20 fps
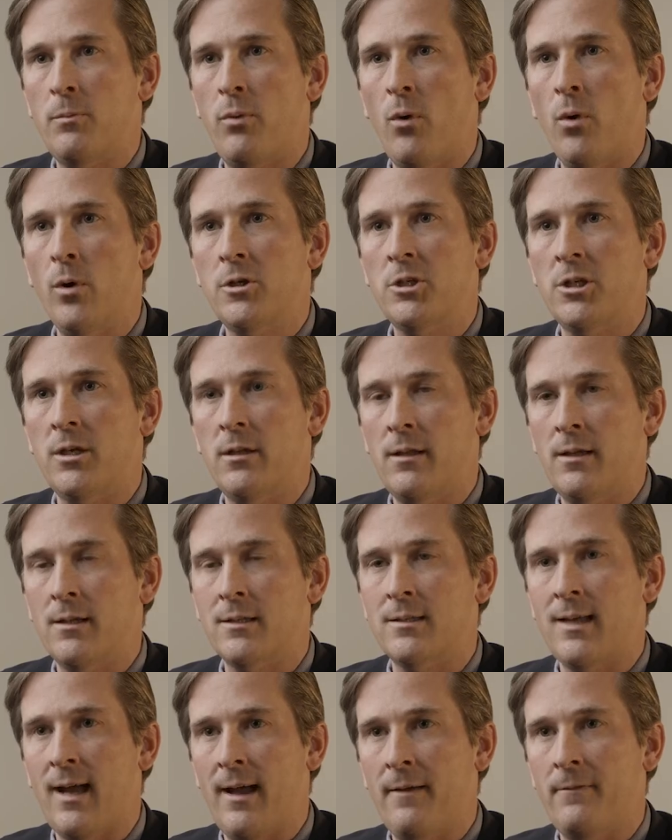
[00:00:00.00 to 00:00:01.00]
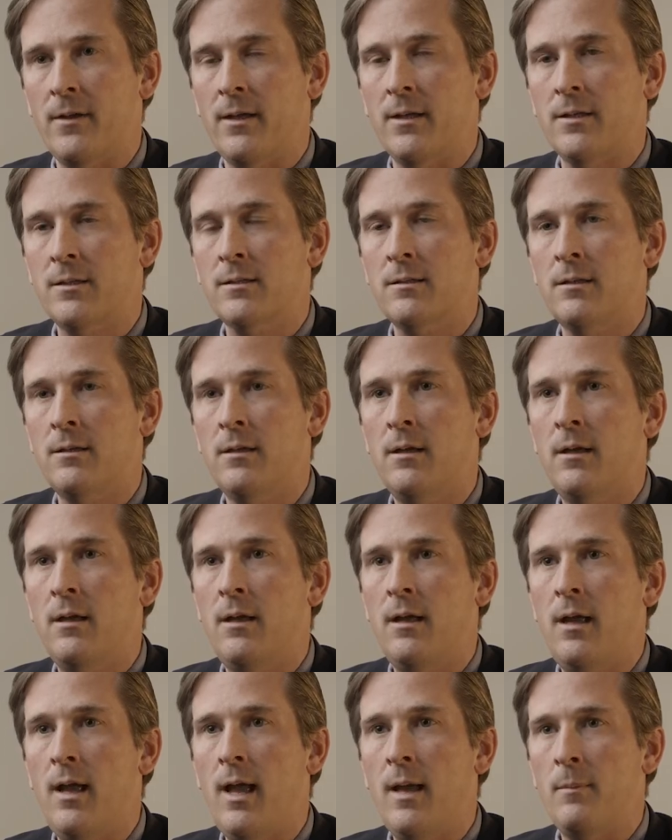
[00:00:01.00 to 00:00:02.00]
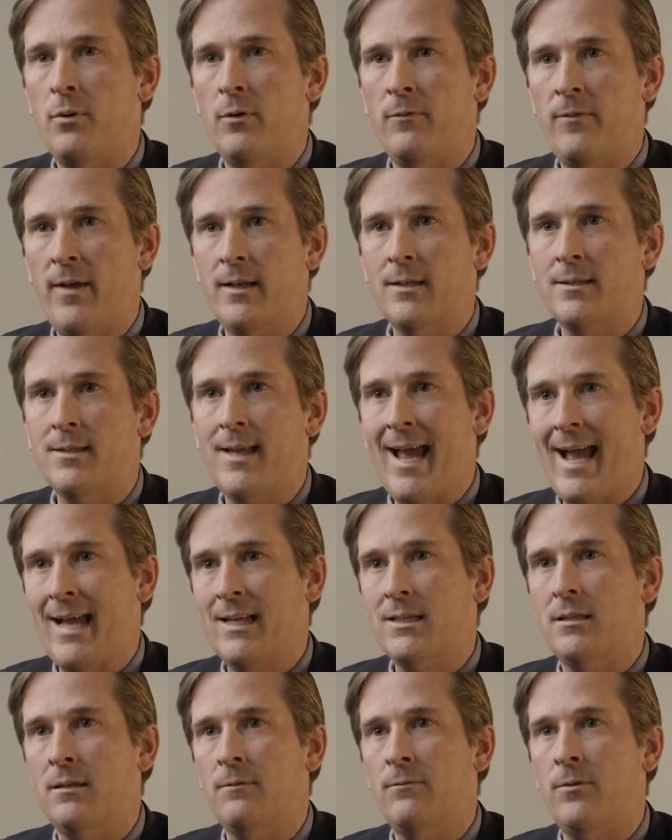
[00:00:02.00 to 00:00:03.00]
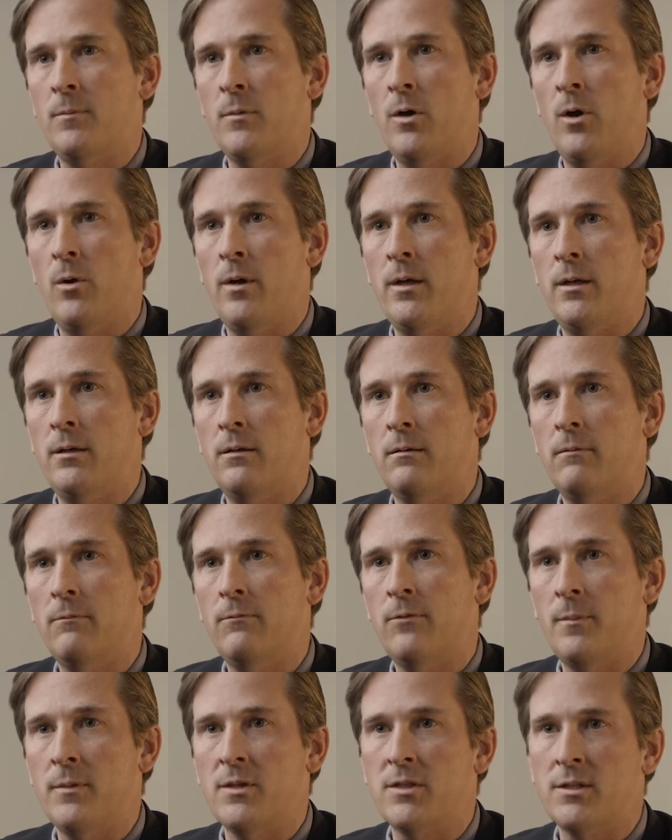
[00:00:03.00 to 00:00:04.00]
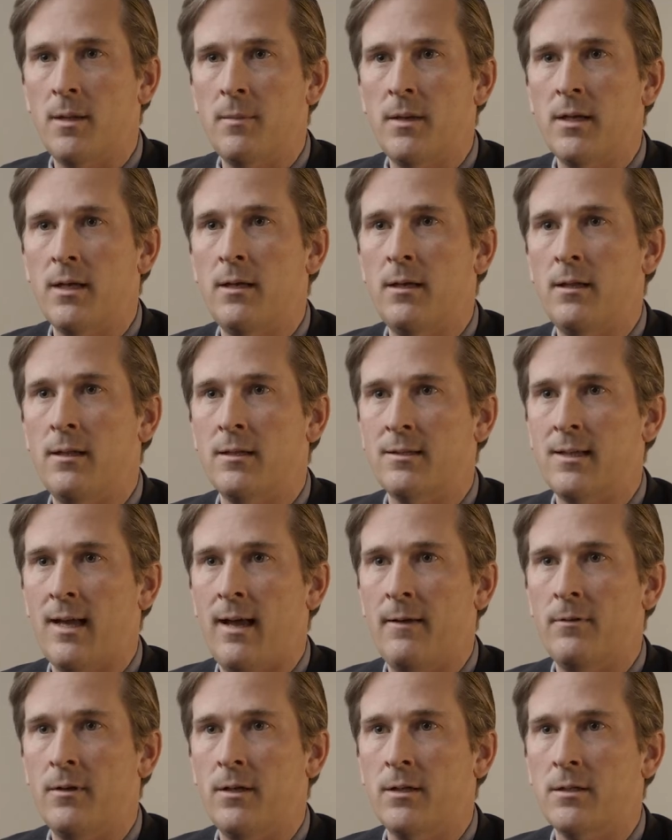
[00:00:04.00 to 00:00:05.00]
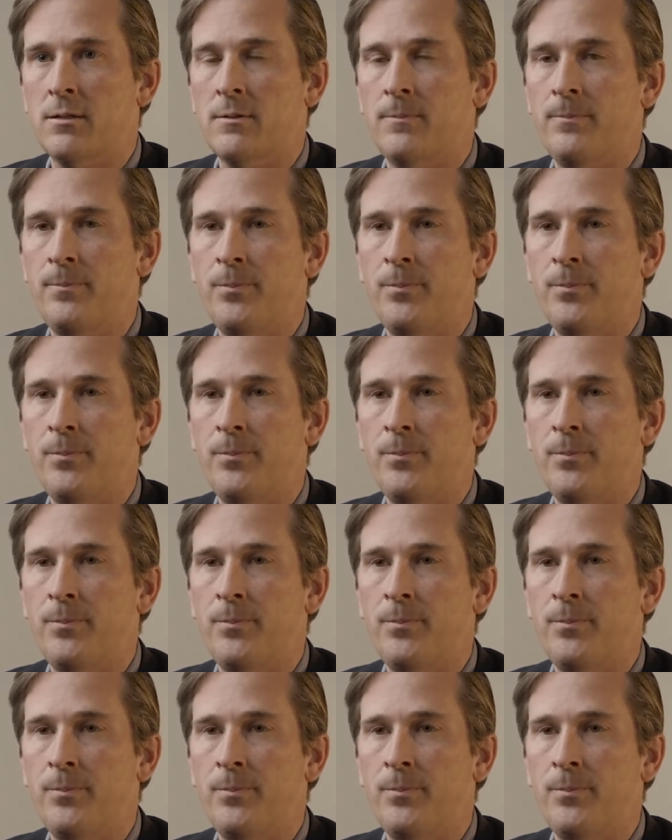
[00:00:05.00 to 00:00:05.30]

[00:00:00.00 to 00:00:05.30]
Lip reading: portion of the esophagus and prevents acid from going from the stomach into the esophagus.